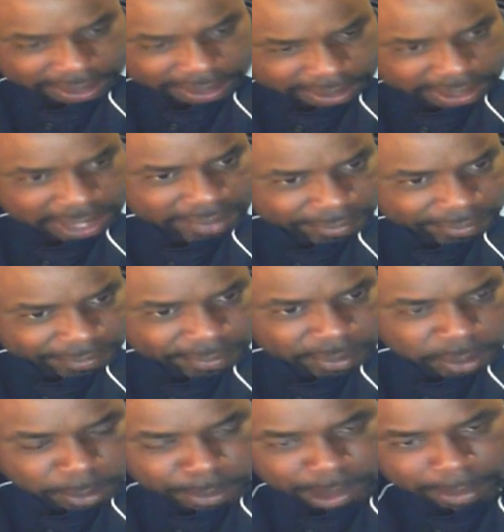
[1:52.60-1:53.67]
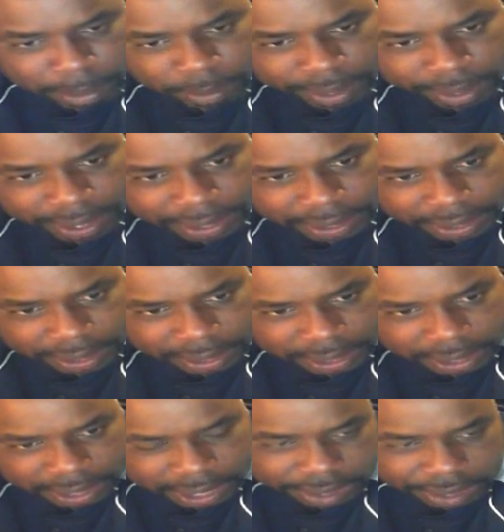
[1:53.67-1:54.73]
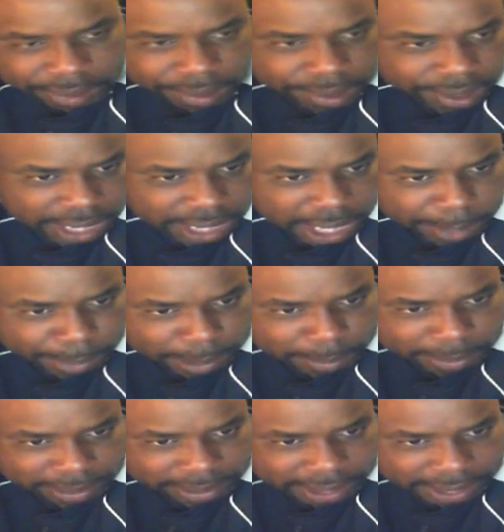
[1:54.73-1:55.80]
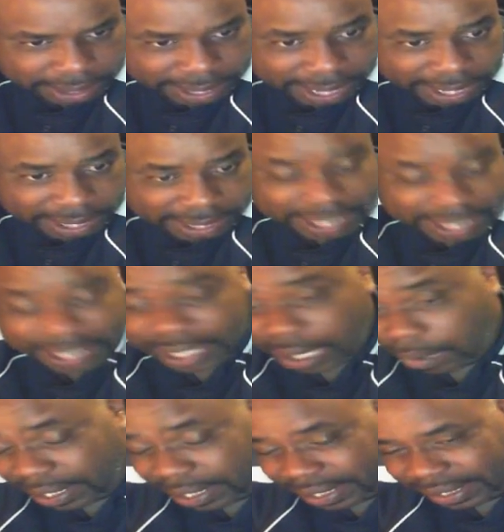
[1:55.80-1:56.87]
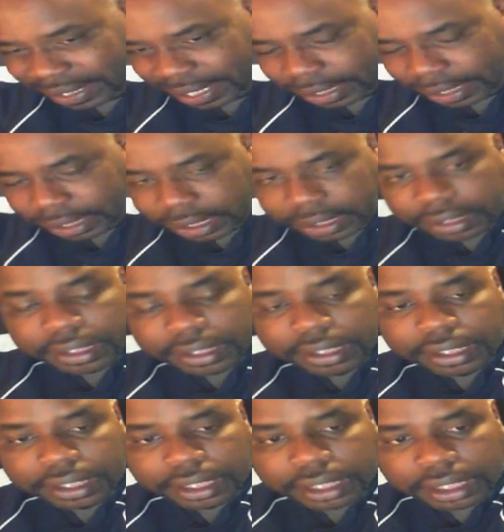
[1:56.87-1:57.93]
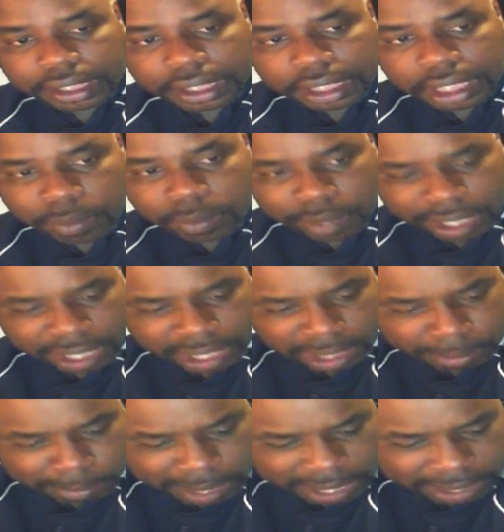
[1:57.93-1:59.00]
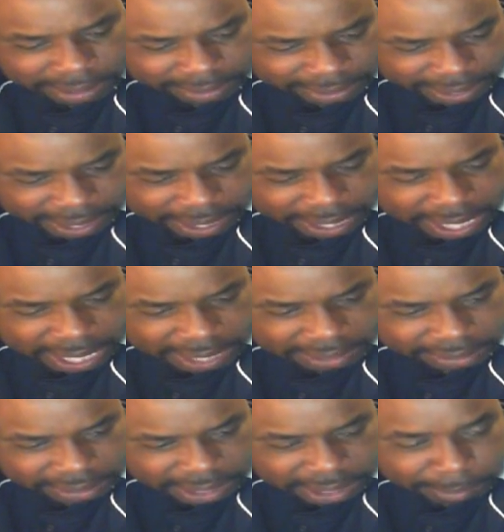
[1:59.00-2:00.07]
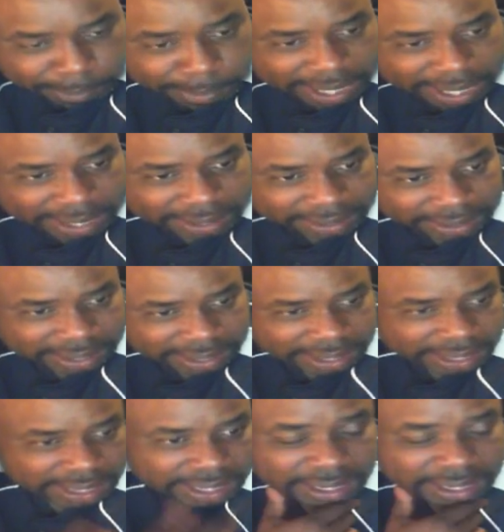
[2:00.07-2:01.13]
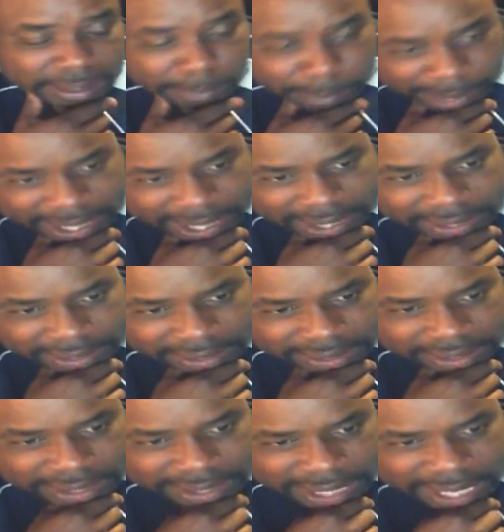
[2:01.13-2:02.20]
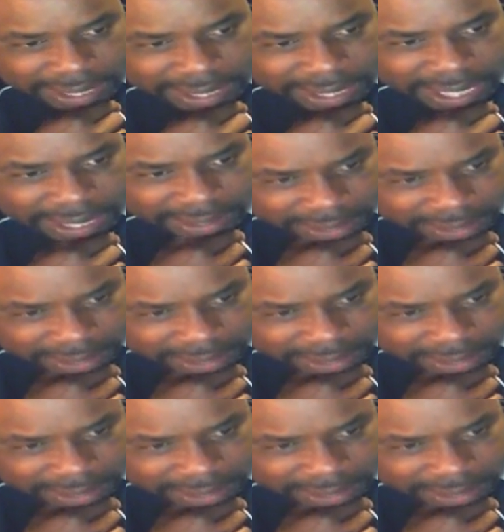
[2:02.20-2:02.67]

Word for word: the devil fooled people with? And you hear a lot of people say that he don't exist. Well, in my saying, I say the biggest, the biggest that he has